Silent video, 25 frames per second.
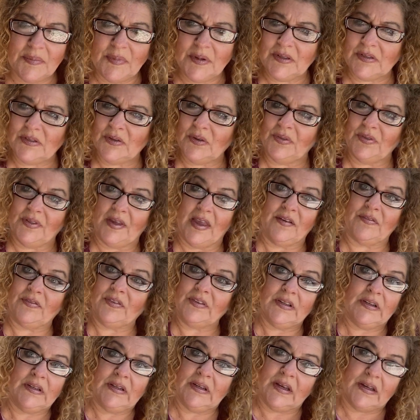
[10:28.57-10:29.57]
be so thankful
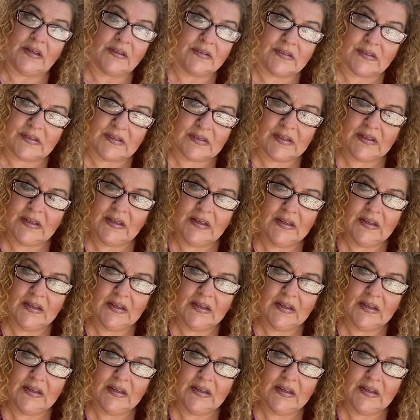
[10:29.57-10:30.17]
he does.